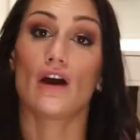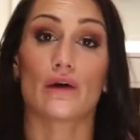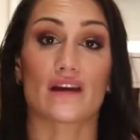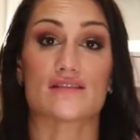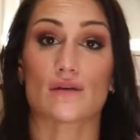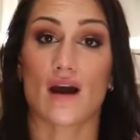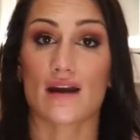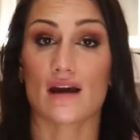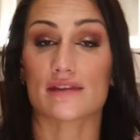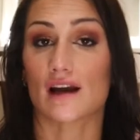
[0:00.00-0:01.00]
Okay, so I
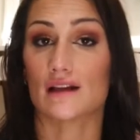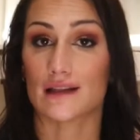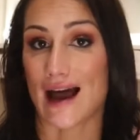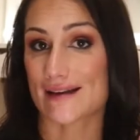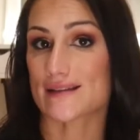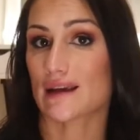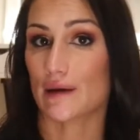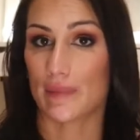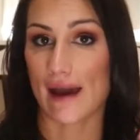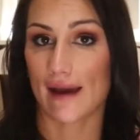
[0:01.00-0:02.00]
got the
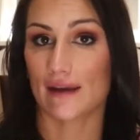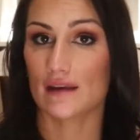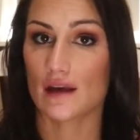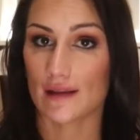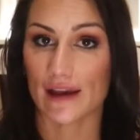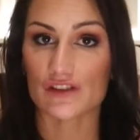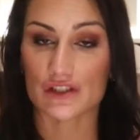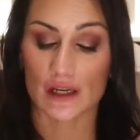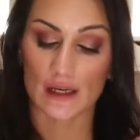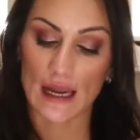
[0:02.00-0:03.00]
classic bag
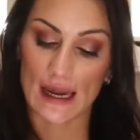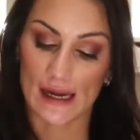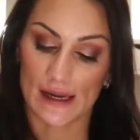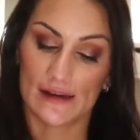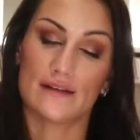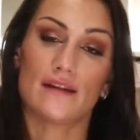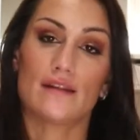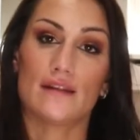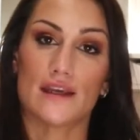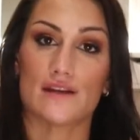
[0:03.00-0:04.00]
collection
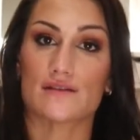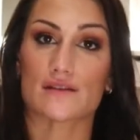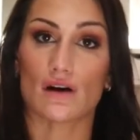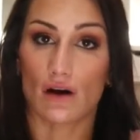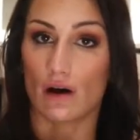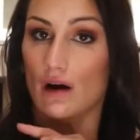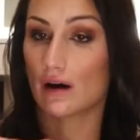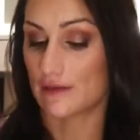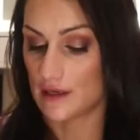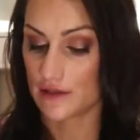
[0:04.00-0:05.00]
and these
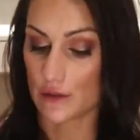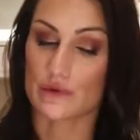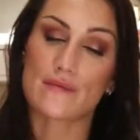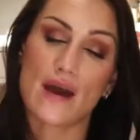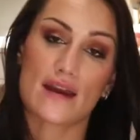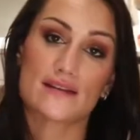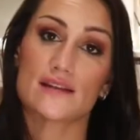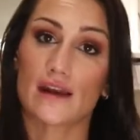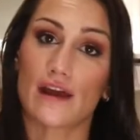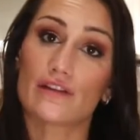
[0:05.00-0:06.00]
are, these three bags
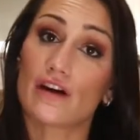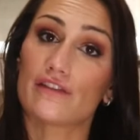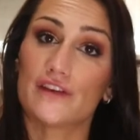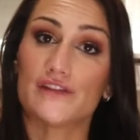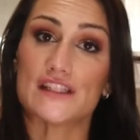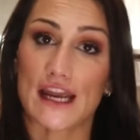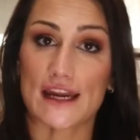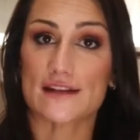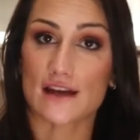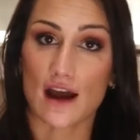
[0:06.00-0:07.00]
together are
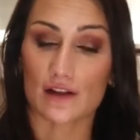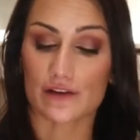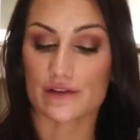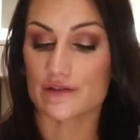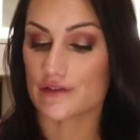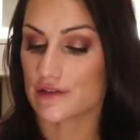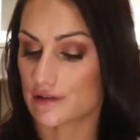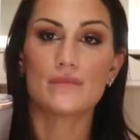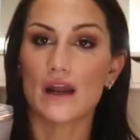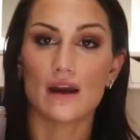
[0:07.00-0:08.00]

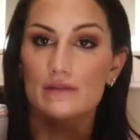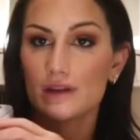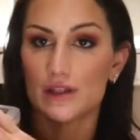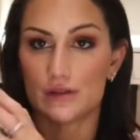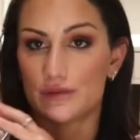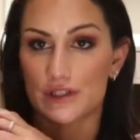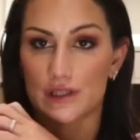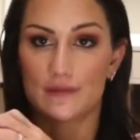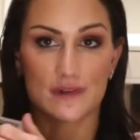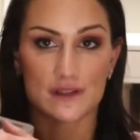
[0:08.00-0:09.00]
$58. But I really do
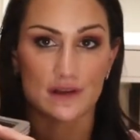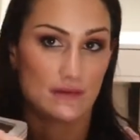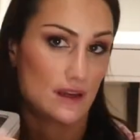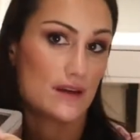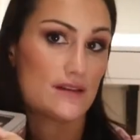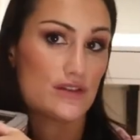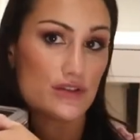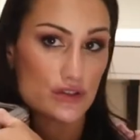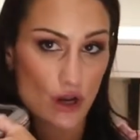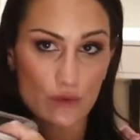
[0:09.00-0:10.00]
just love this. I think it is
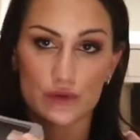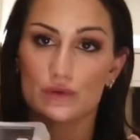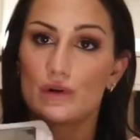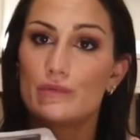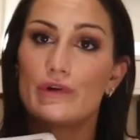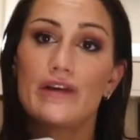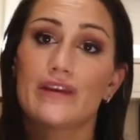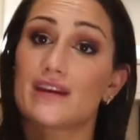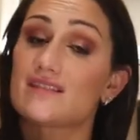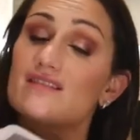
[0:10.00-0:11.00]
so adorable. I
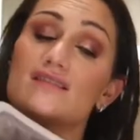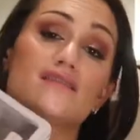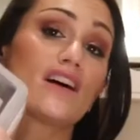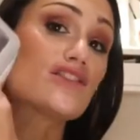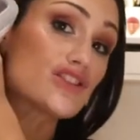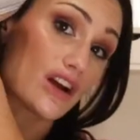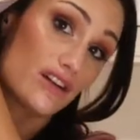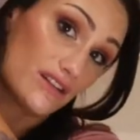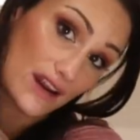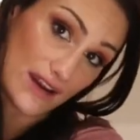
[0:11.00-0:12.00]
think it is such a
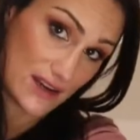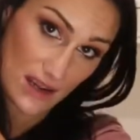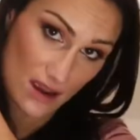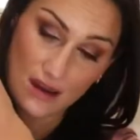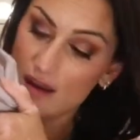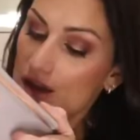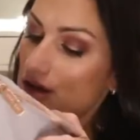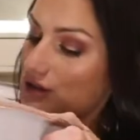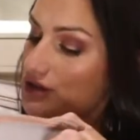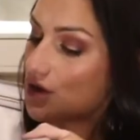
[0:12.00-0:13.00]
good idea.
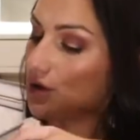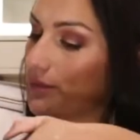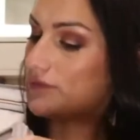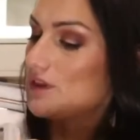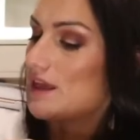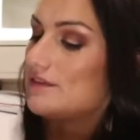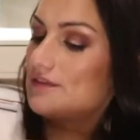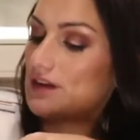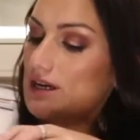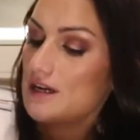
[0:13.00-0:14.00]
So they
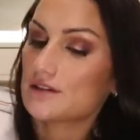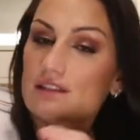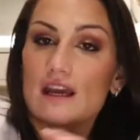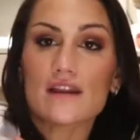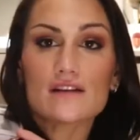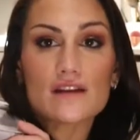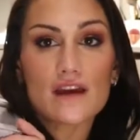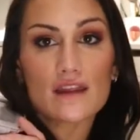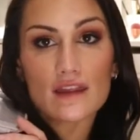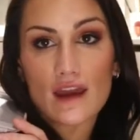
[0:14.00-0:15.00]
fit in here together
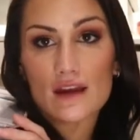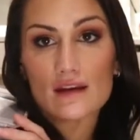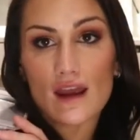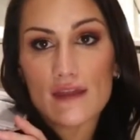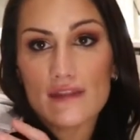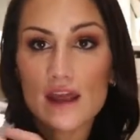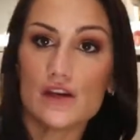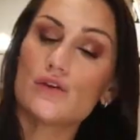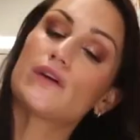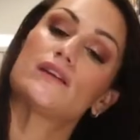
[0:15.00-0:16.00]
like that, and
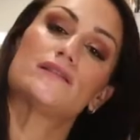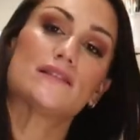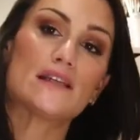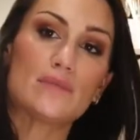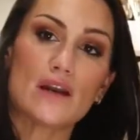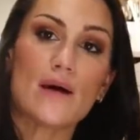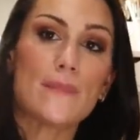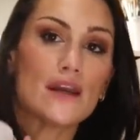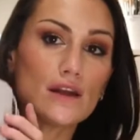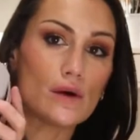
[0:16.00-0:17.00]
then you can zip it up
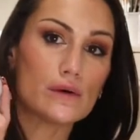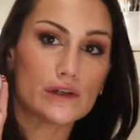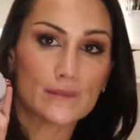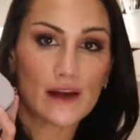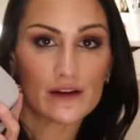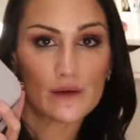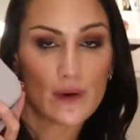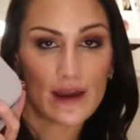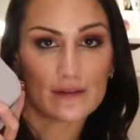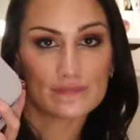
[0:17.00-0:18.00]
and go on your merry
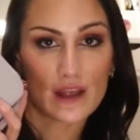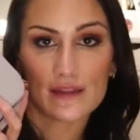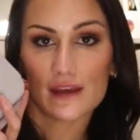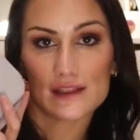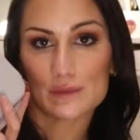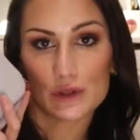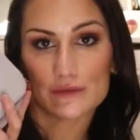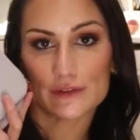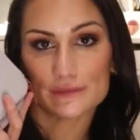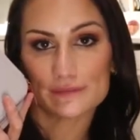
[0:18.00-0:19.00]
way. I think it's
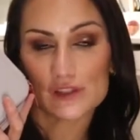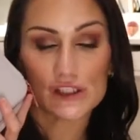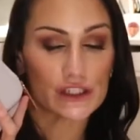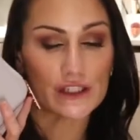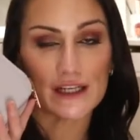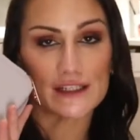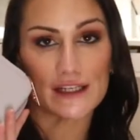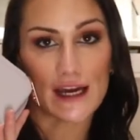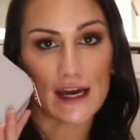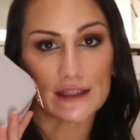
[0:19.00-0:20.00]
beautiful. Such a good
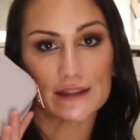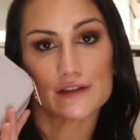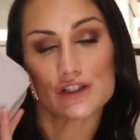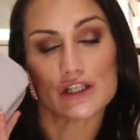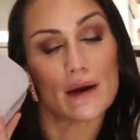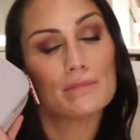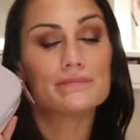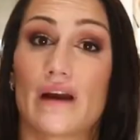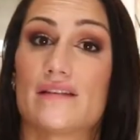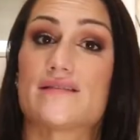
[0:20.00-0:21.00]
idea, Allie. Good job.
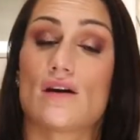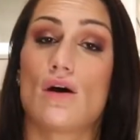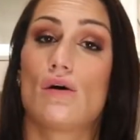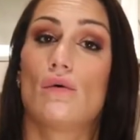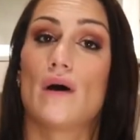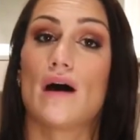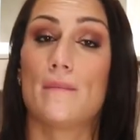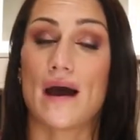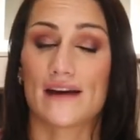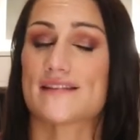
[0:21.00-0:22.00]
Okay, so a
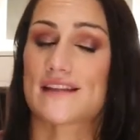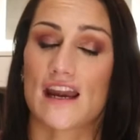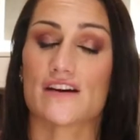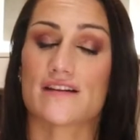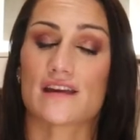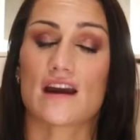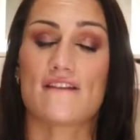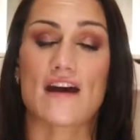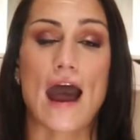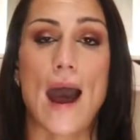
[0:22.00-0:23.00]
mascara that
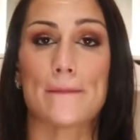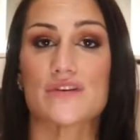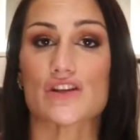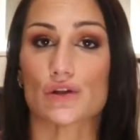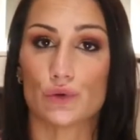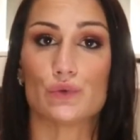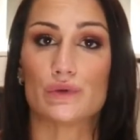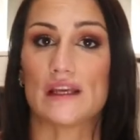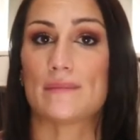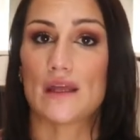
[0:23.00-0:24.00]
I've
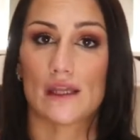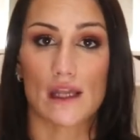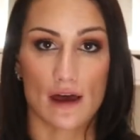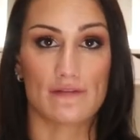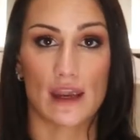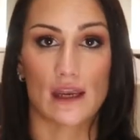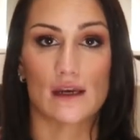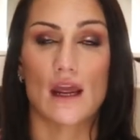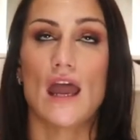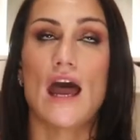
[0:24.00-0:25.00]
absolutely been
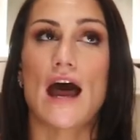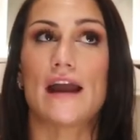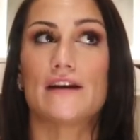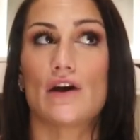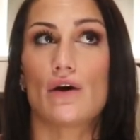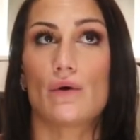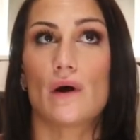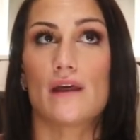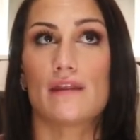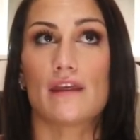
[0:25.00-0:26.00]
loving. I know
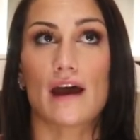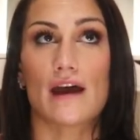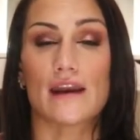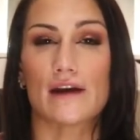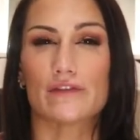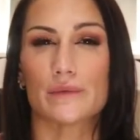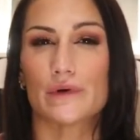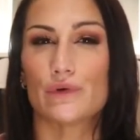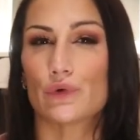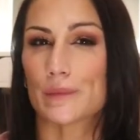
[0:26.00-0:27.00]
that
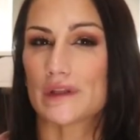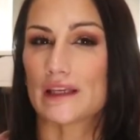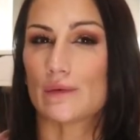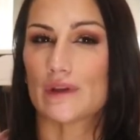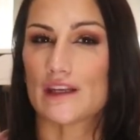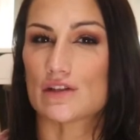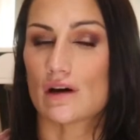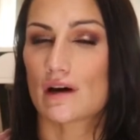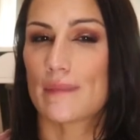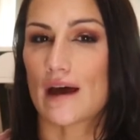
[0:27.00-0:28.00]
everyone normally, when they
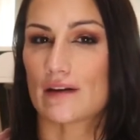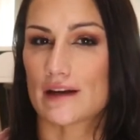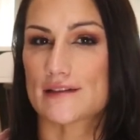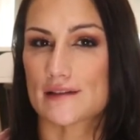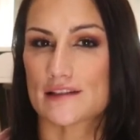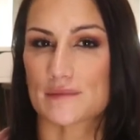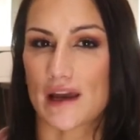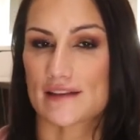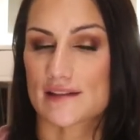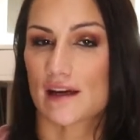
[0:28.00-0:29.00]
talk about Essence
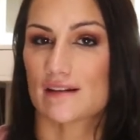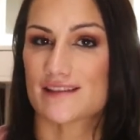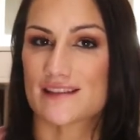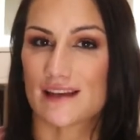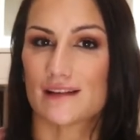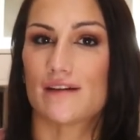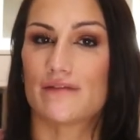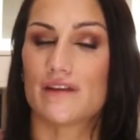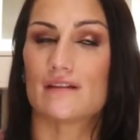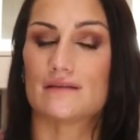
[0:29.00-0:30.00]
mascaras, they
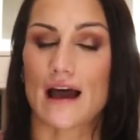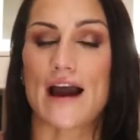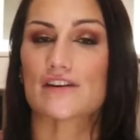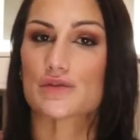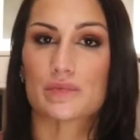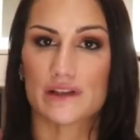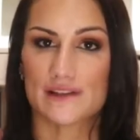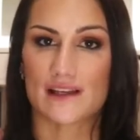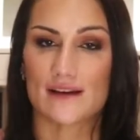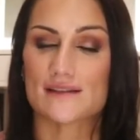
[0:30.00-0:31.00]
love the Lash
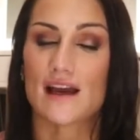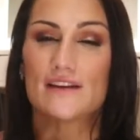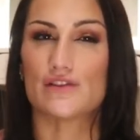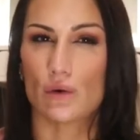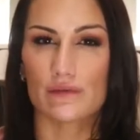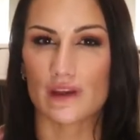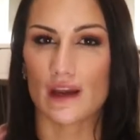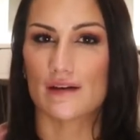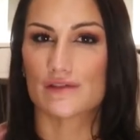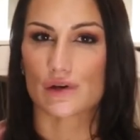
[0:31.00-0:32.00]
Princess. I don't
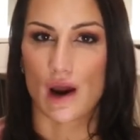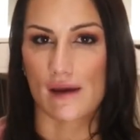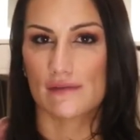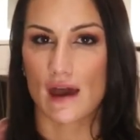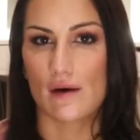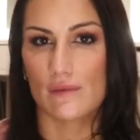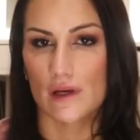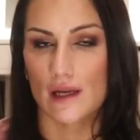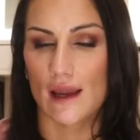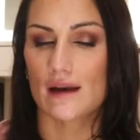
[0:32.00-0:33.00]
think I've tried that
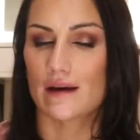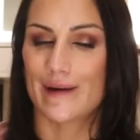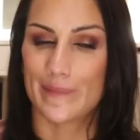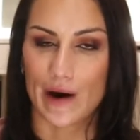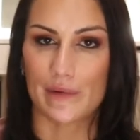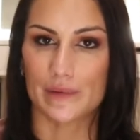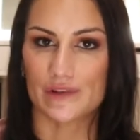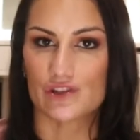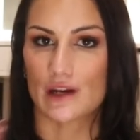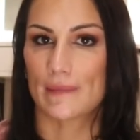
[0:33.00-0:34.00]
one yet. I
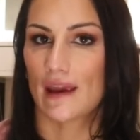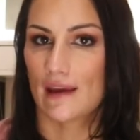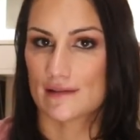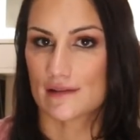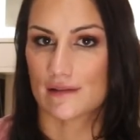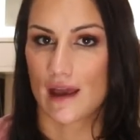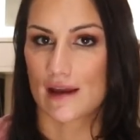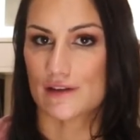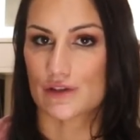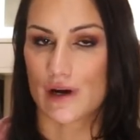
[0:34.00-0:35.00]
probably should get my hands on
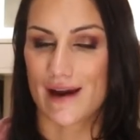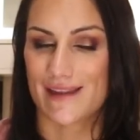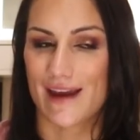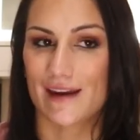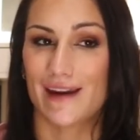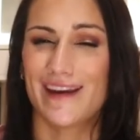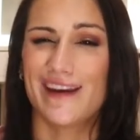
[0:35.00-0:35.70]
that and try that.